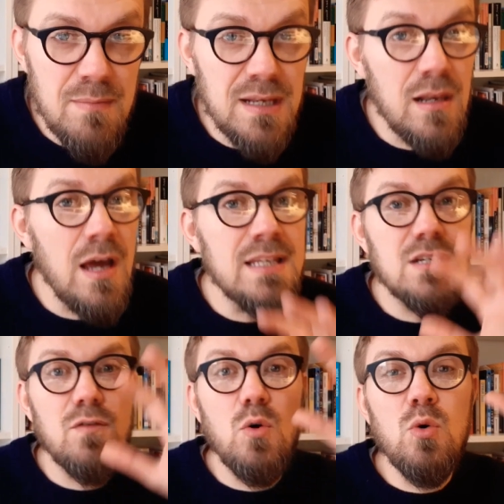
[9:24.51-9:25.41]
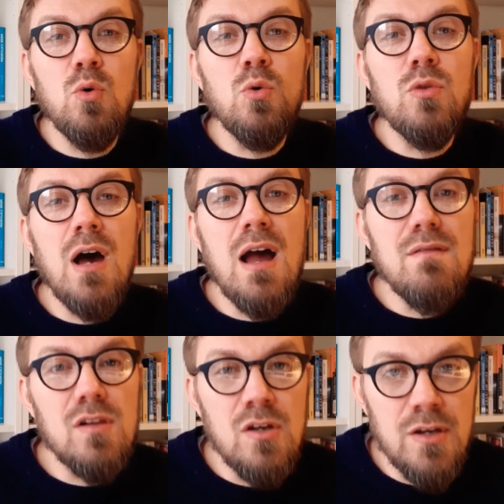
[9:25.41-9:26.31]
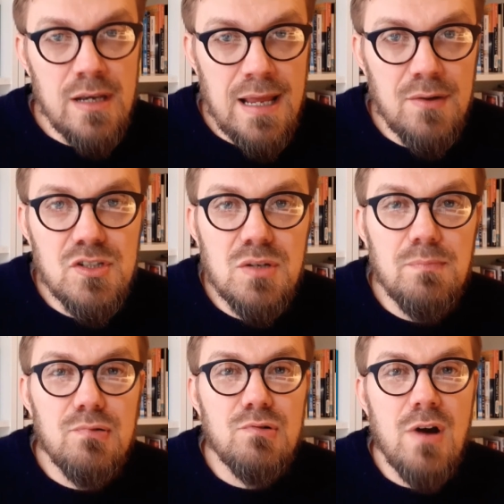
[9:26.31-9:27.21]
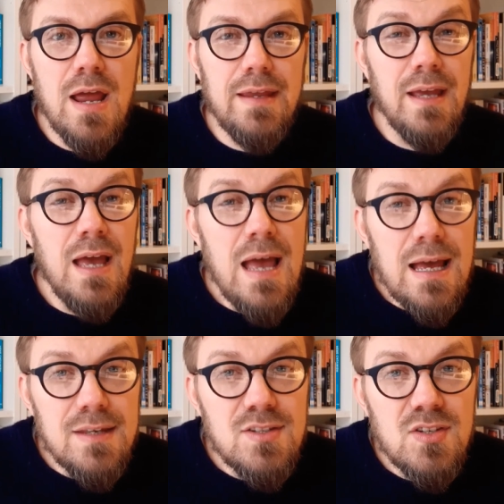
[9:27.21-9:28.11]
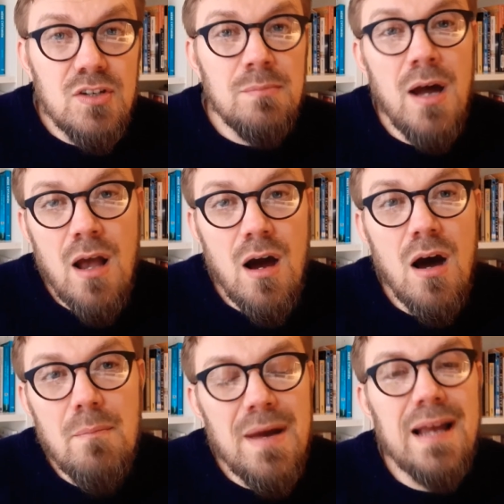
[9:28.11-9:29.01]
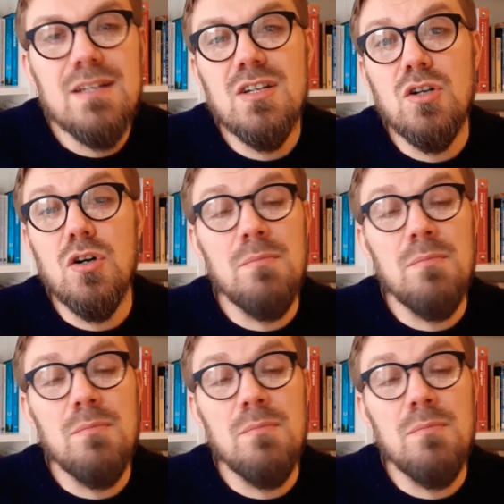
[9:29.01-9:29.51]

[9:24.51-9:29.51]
in light of all that I've learned now, to pray and turn my heart back to God.